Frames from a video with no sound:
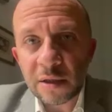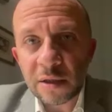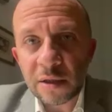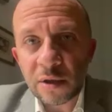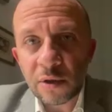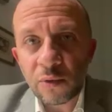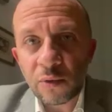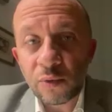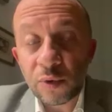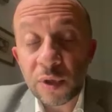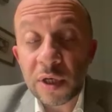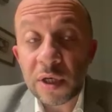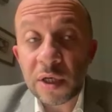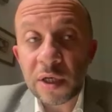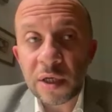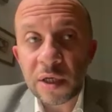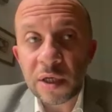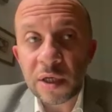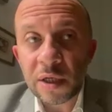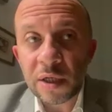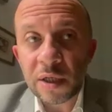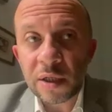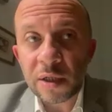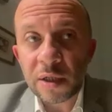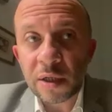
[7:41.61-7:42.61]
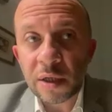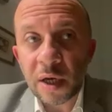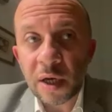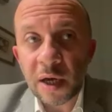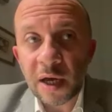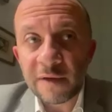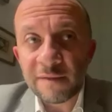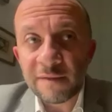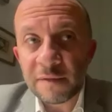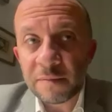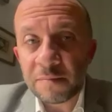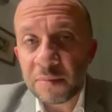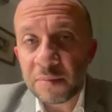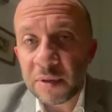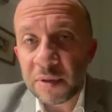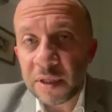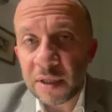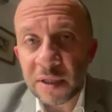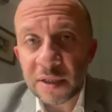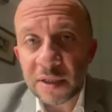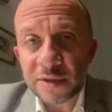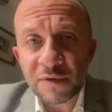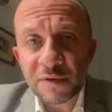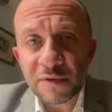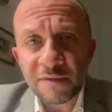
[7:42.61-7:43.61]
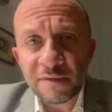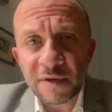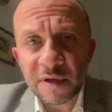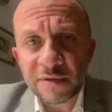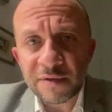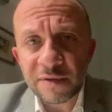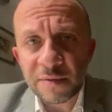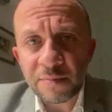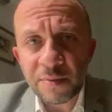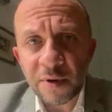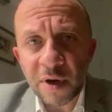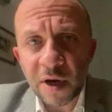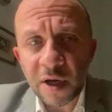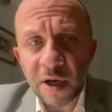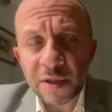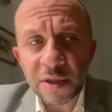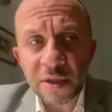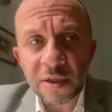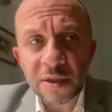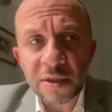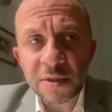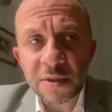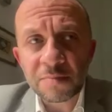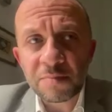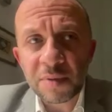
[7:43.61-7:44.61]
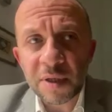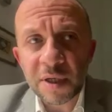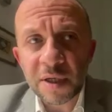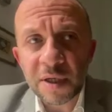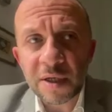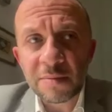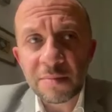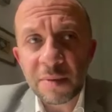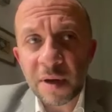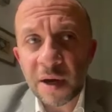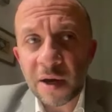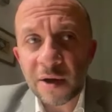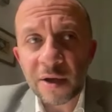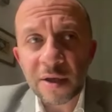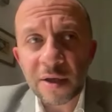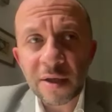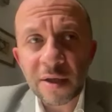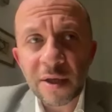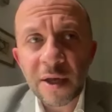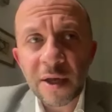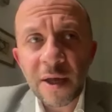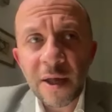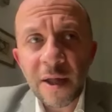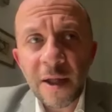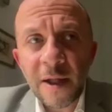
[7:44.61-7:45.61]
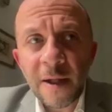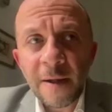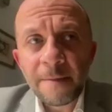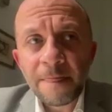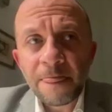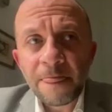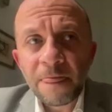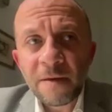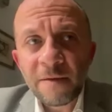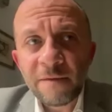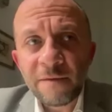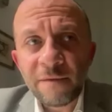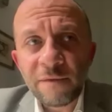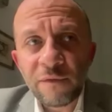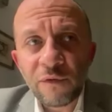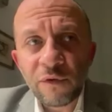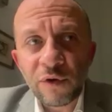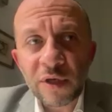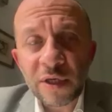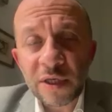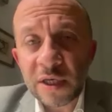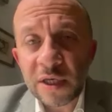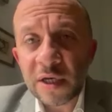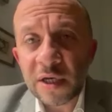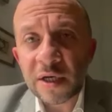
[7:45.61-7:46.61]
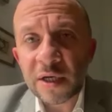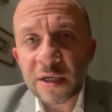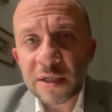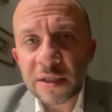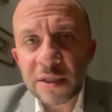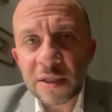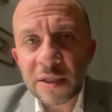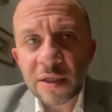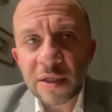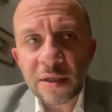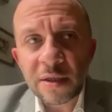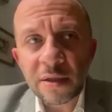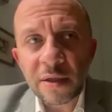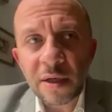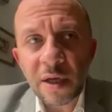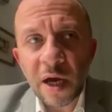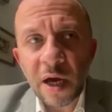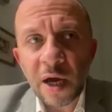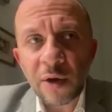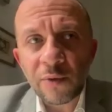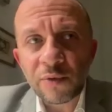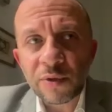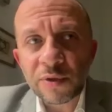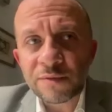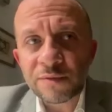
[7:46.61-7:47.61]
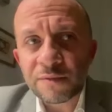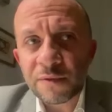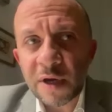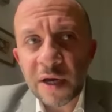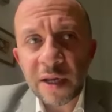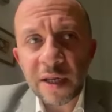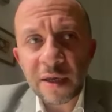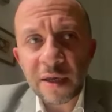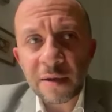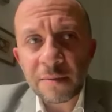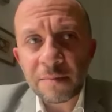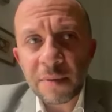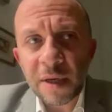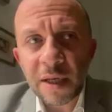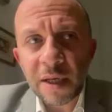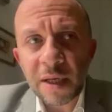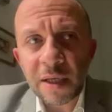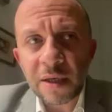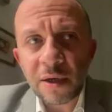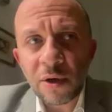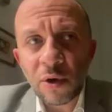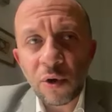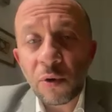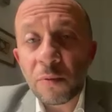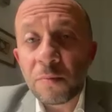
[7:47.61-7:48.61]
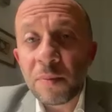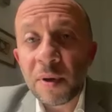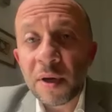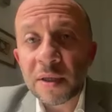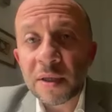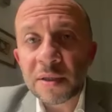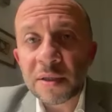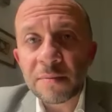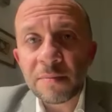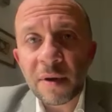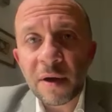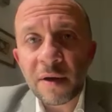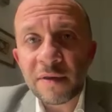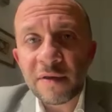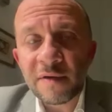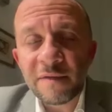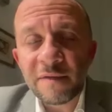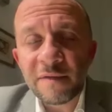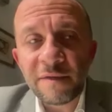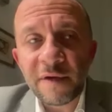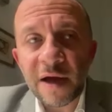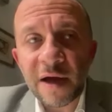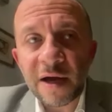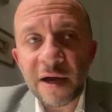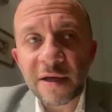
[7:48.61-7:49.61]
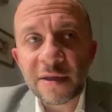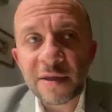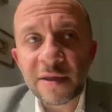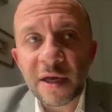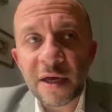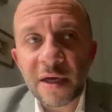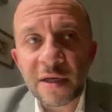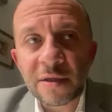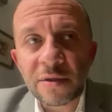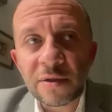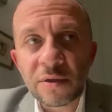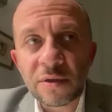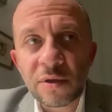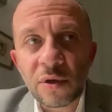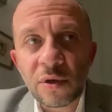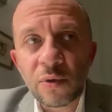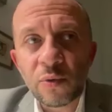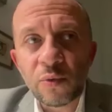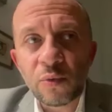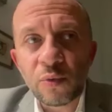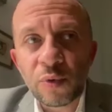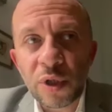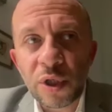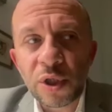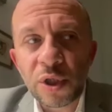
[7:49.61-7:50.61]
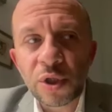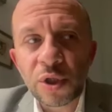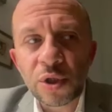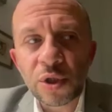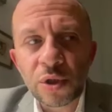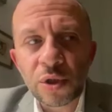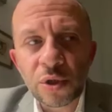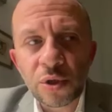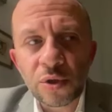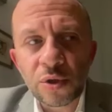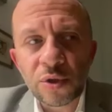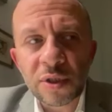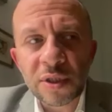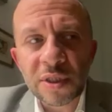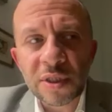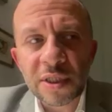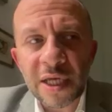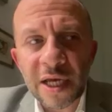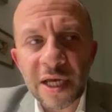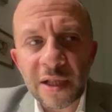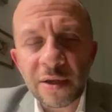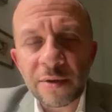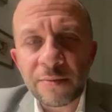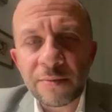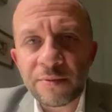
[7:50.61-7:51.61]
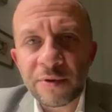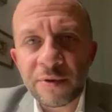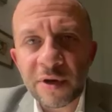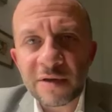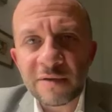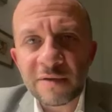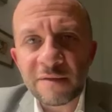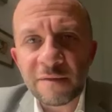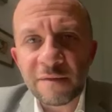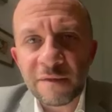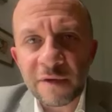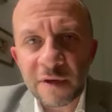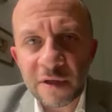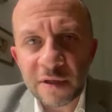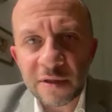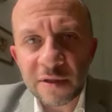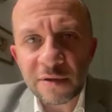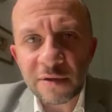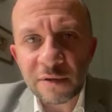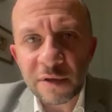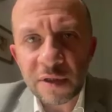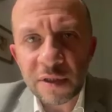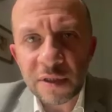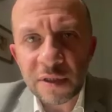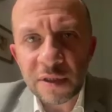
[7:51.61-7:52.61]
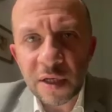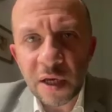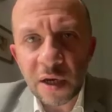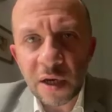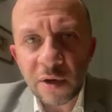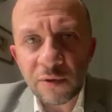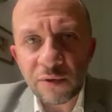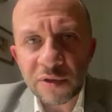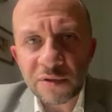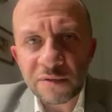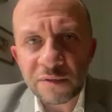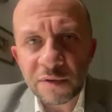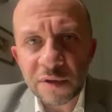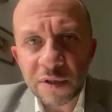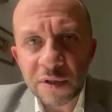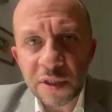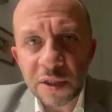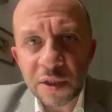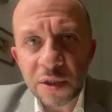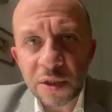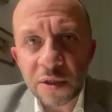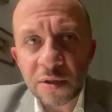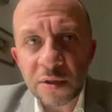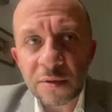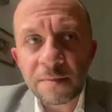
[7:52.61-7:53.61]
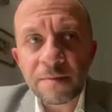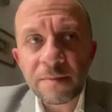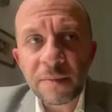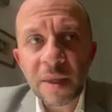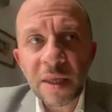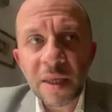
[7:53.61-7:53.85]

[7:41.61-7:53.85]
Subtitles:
We in IVP, in Israel Victory Project, speak about it for years. And I was writing many op-eds about the fact that, we should celebrate victories in our tradition.